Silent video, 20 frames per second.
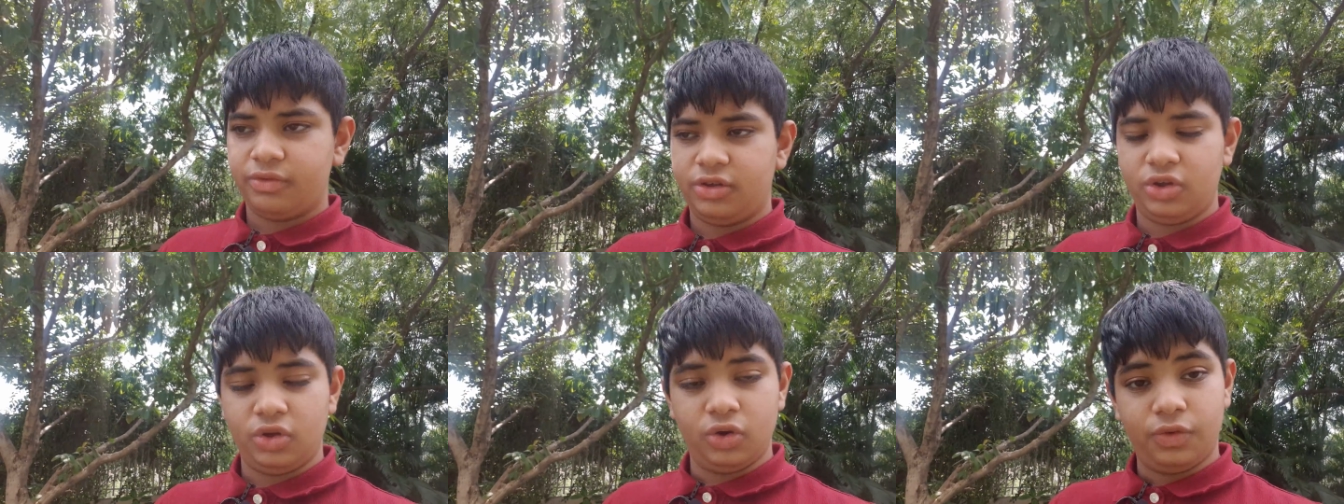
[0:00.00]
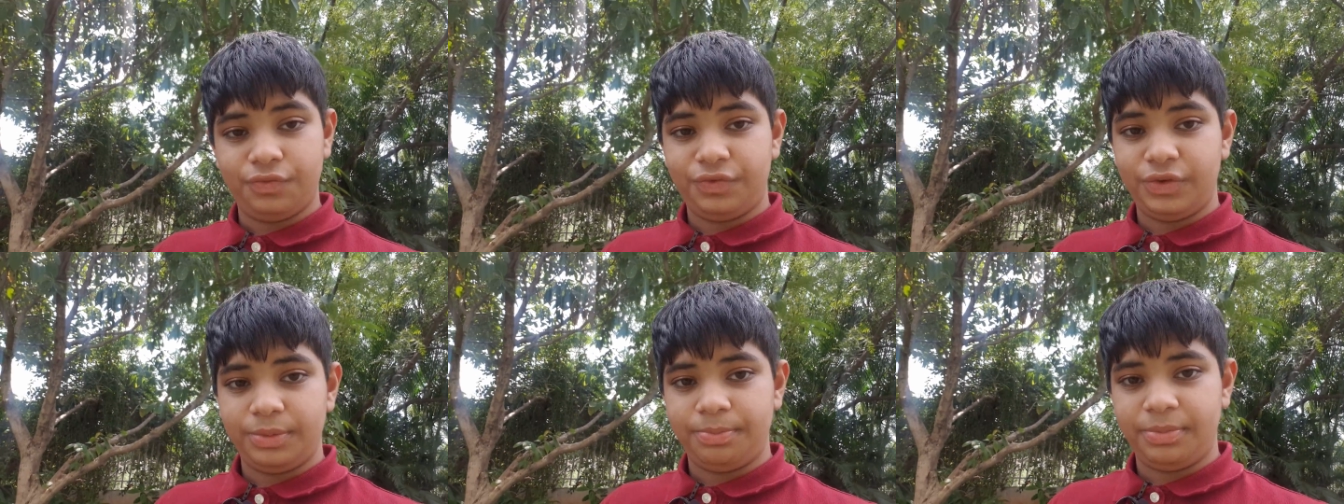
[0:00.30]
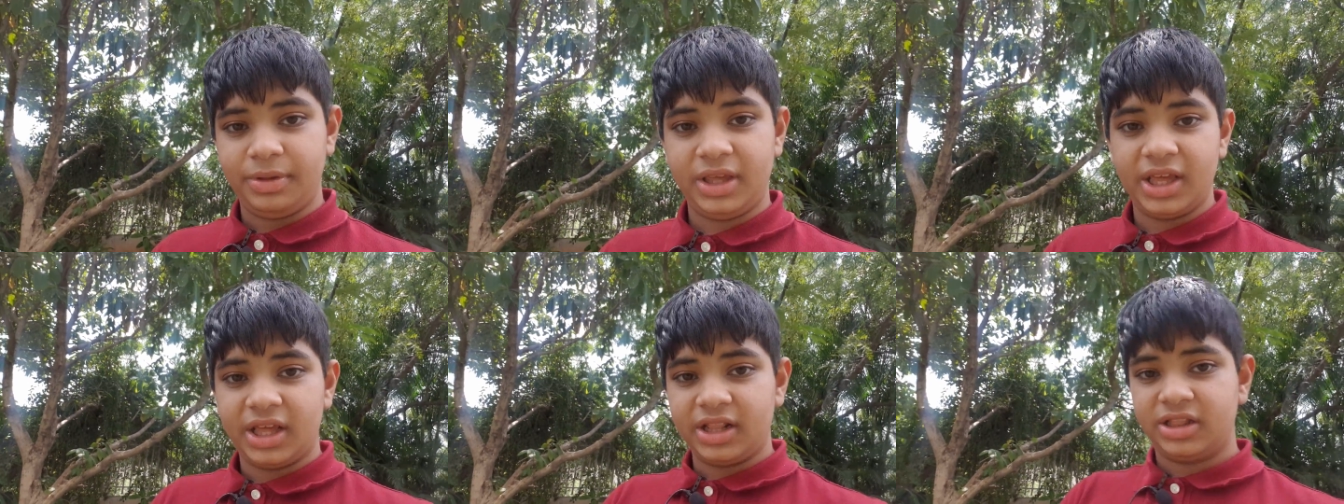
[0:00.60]

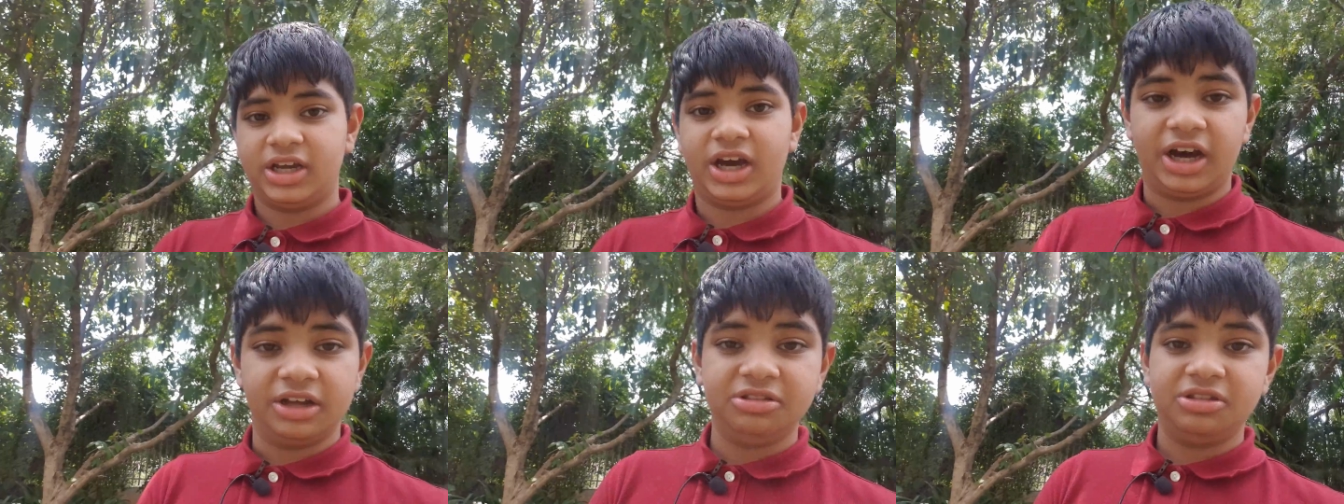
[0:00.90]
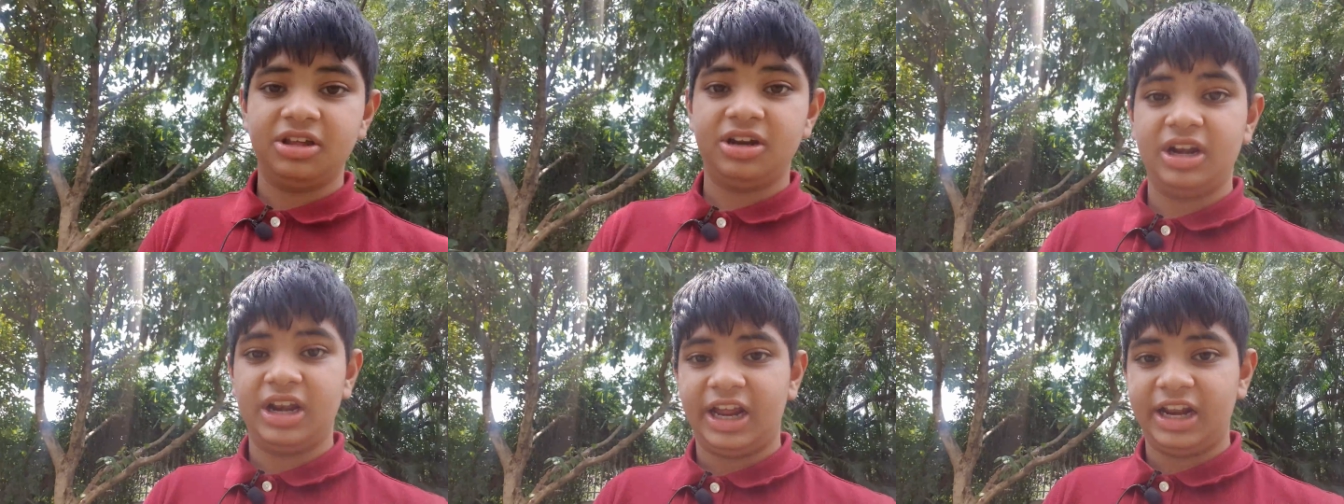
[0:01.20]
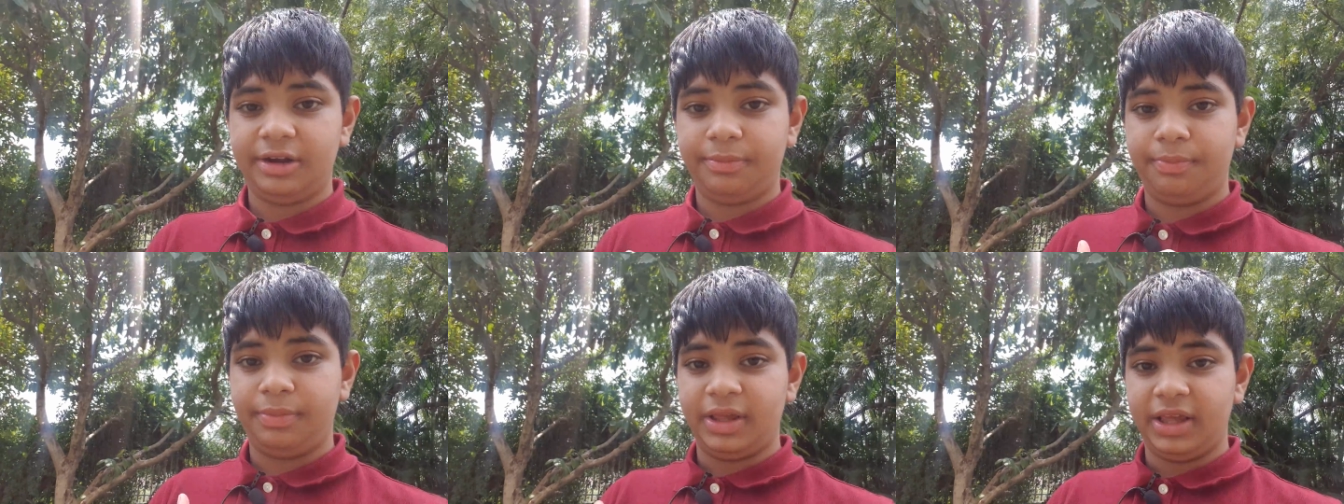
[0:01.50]
UVB and the other
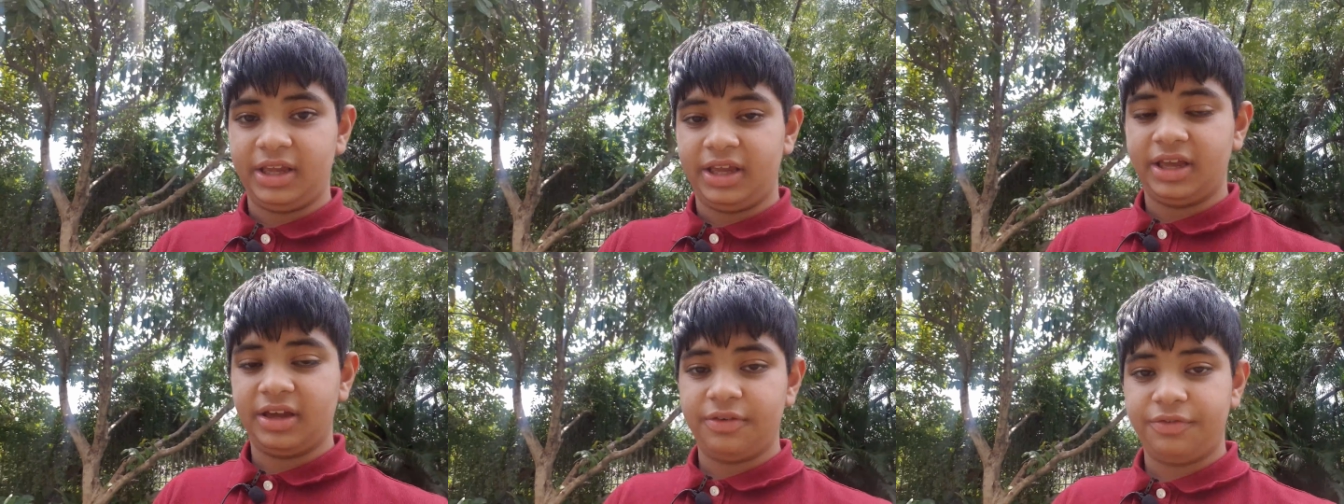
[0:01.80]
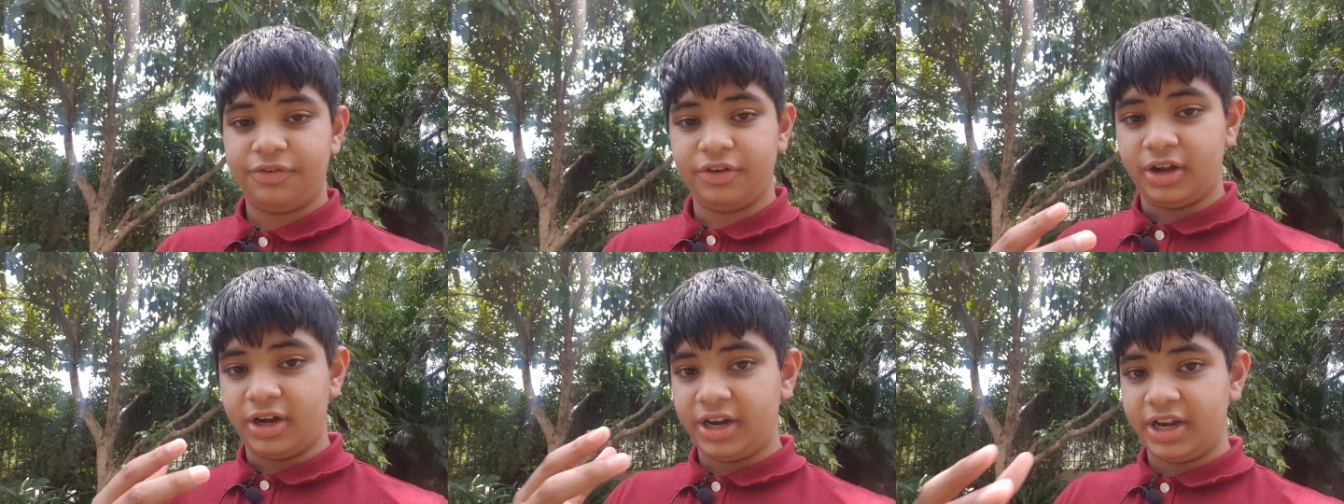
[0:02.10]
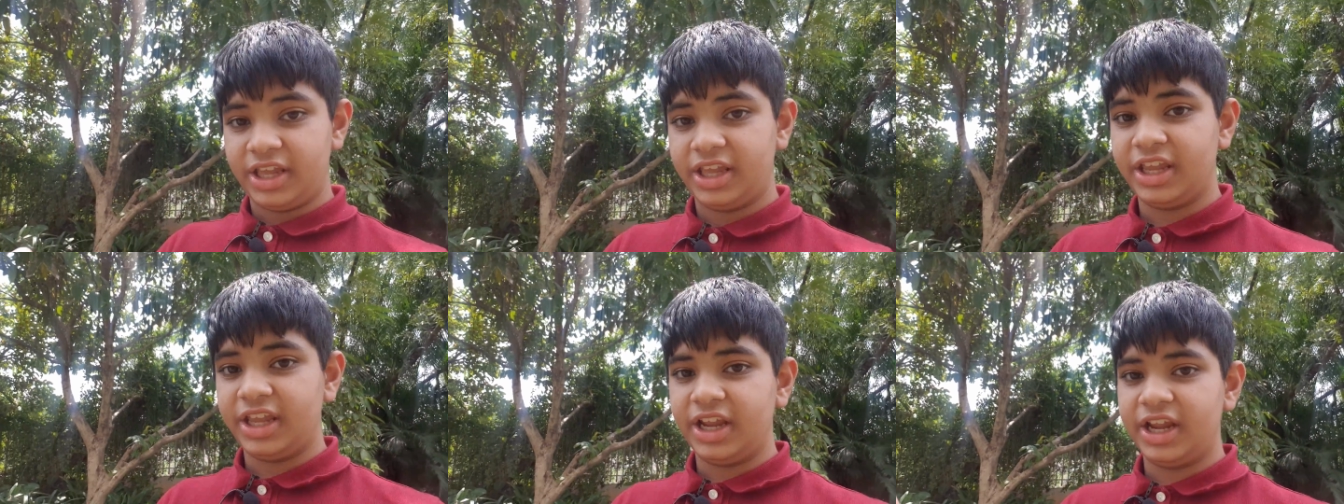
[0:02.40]
light being for
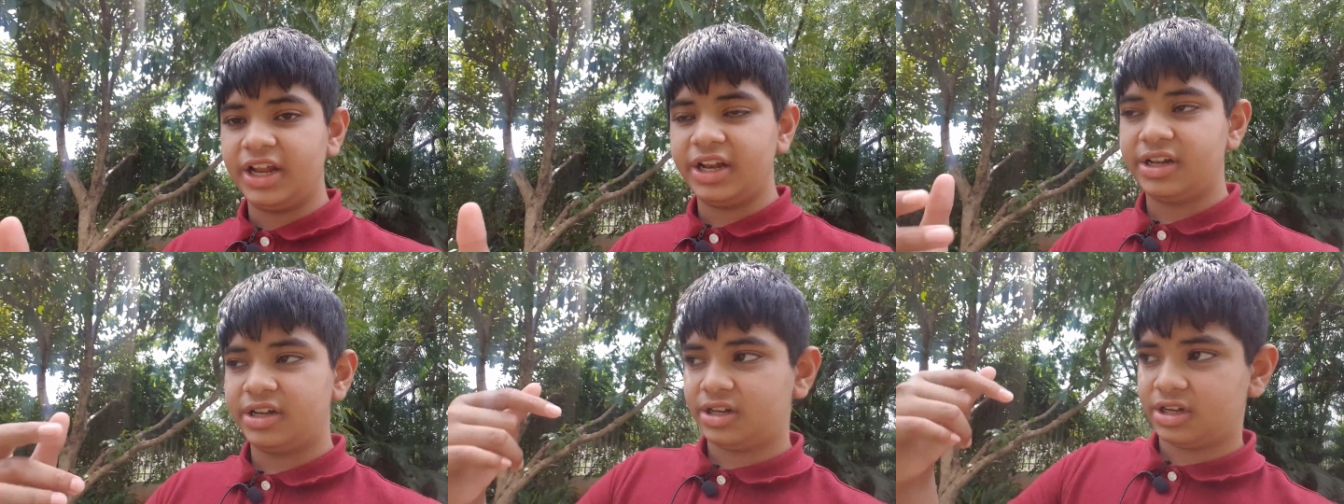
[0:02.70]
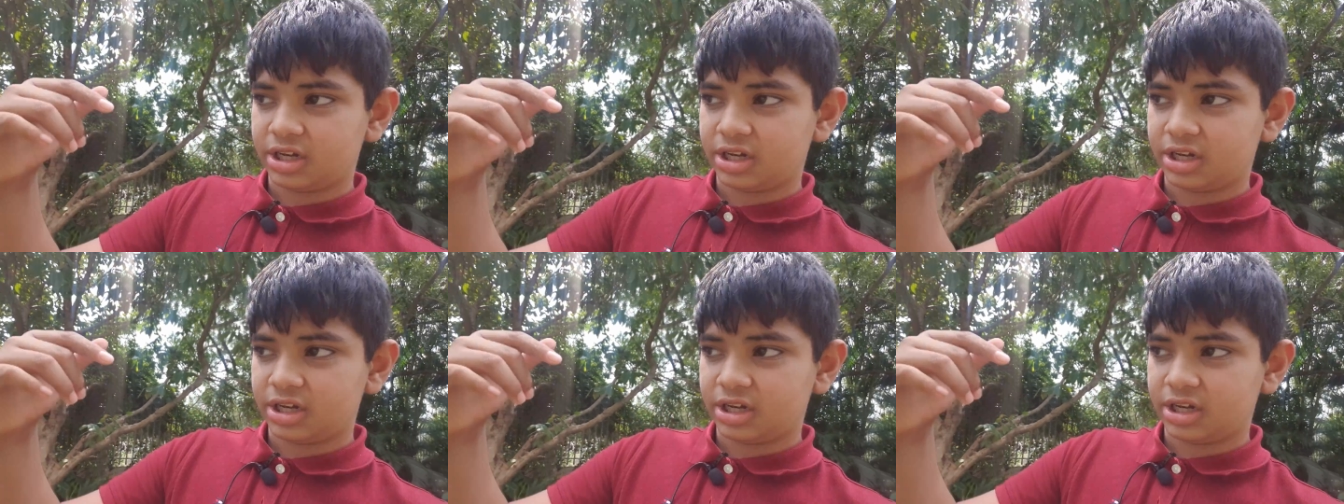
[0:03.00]
heat,